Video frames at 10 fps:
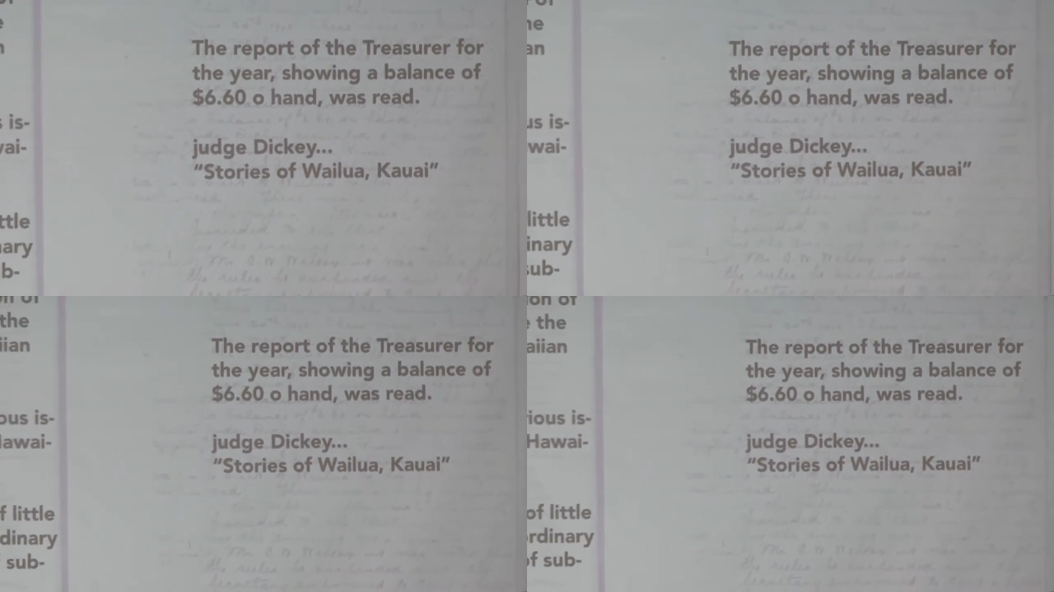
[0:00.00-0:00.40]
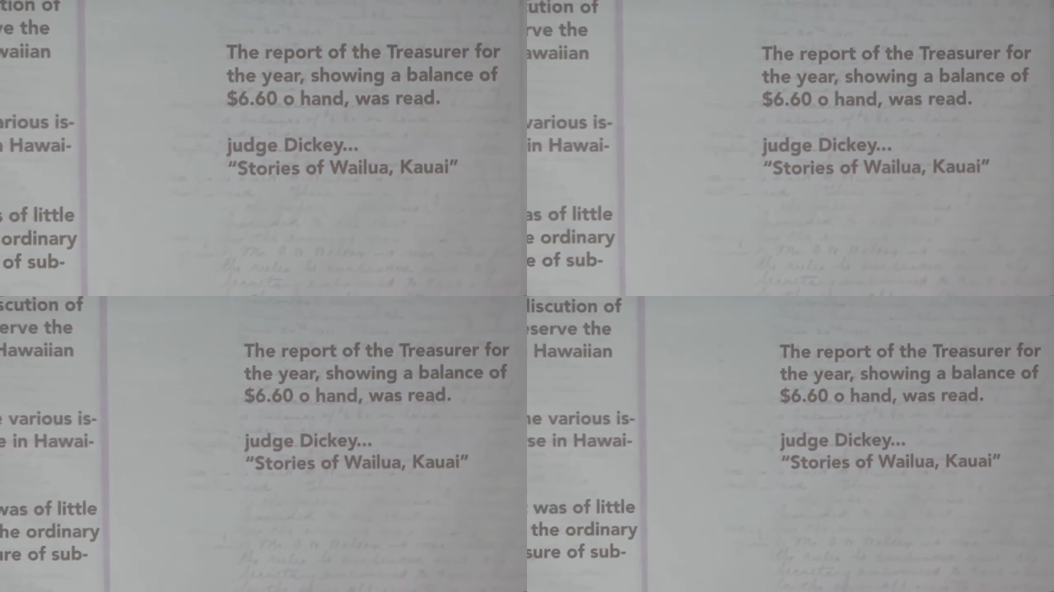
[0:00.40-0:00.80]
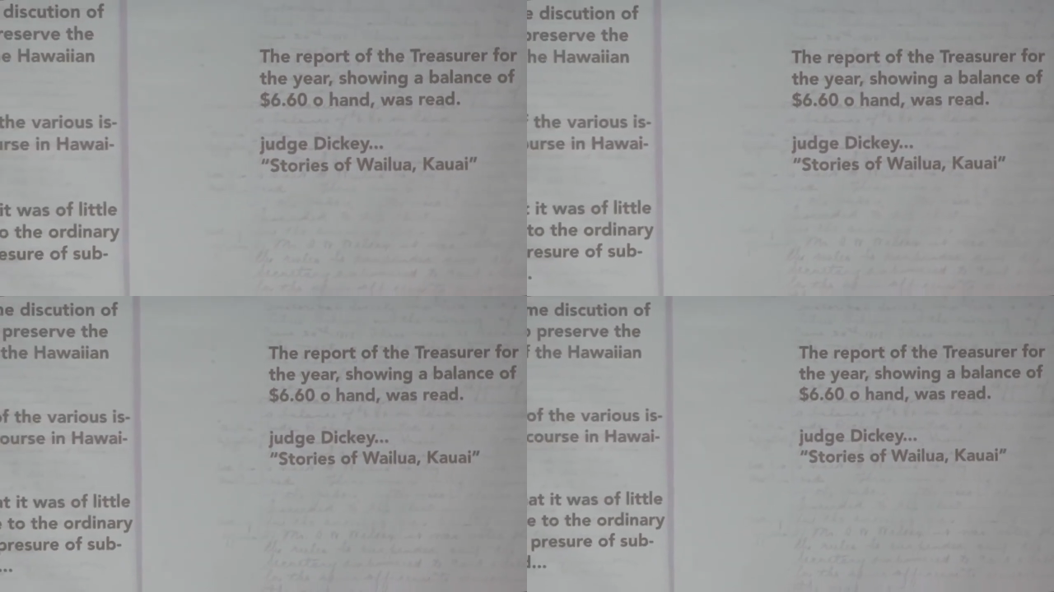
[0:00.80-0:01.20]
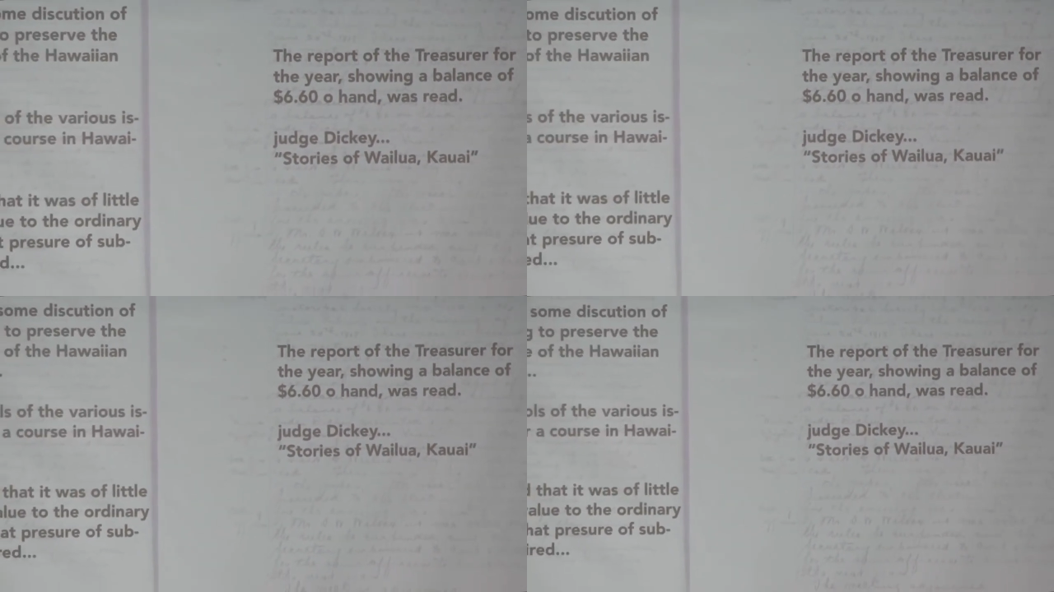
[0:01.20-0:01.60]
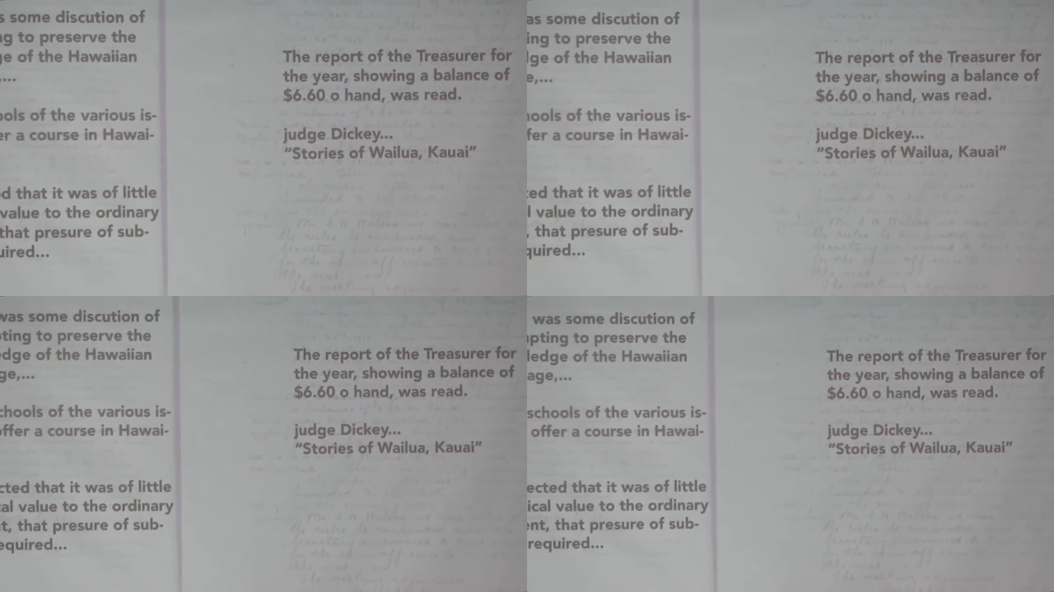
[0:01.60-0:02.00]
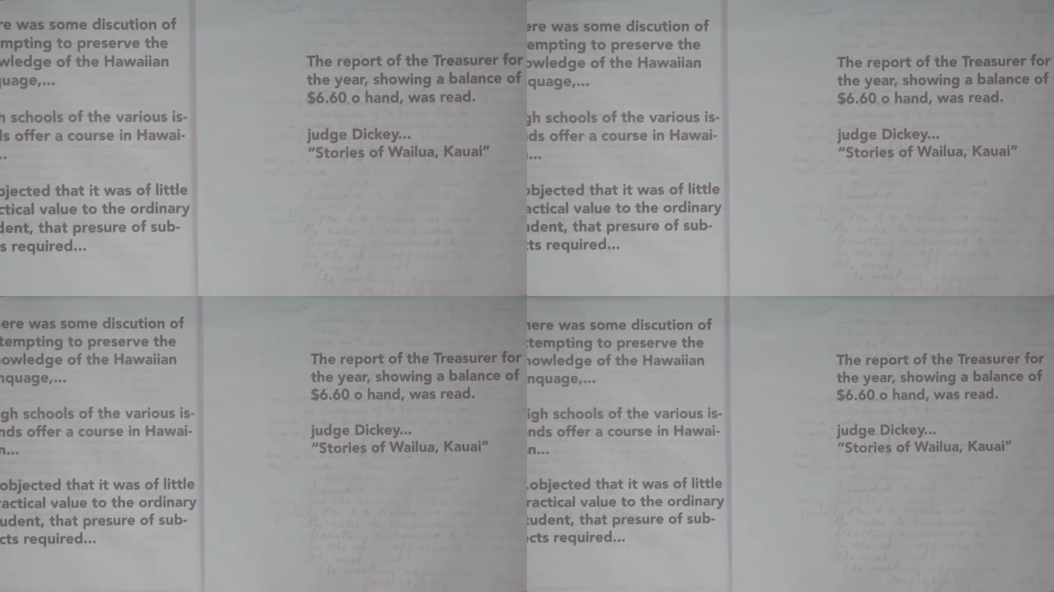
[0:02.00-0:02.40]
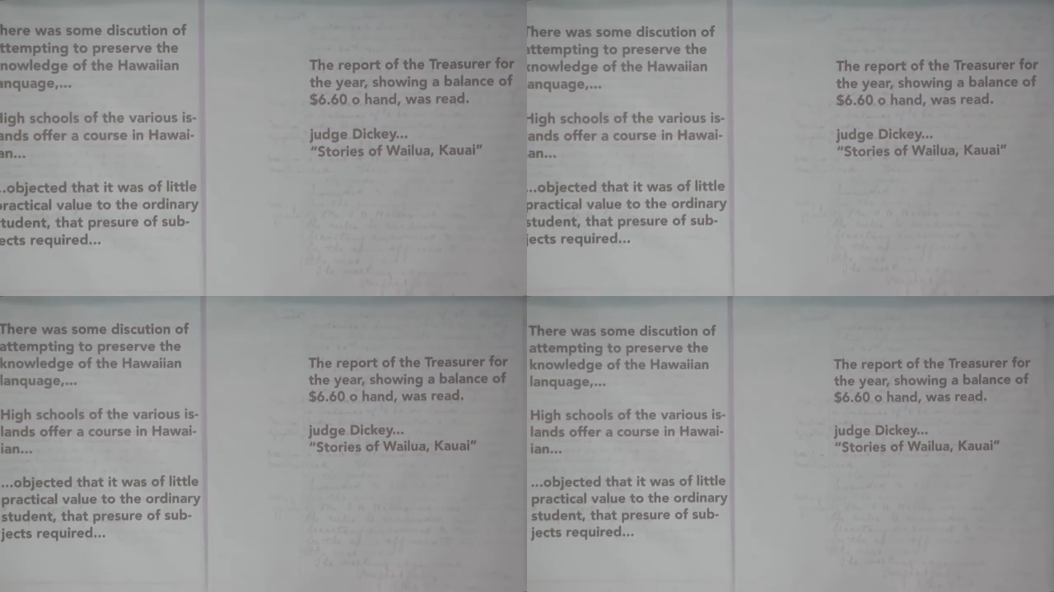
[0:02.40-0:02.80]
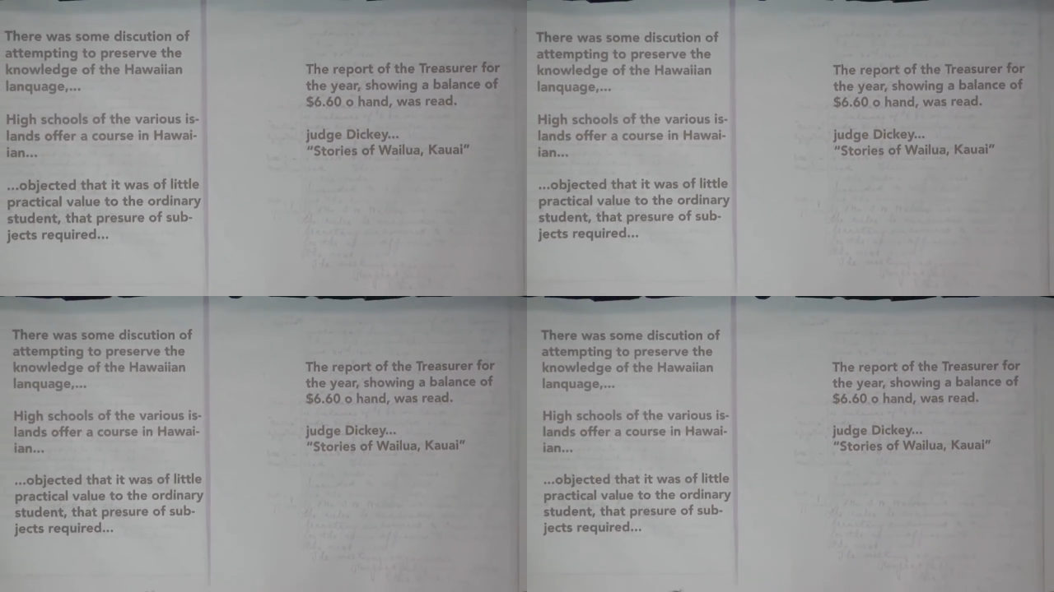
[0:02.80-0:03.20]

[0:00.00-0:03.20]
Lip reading: (no speaker visible)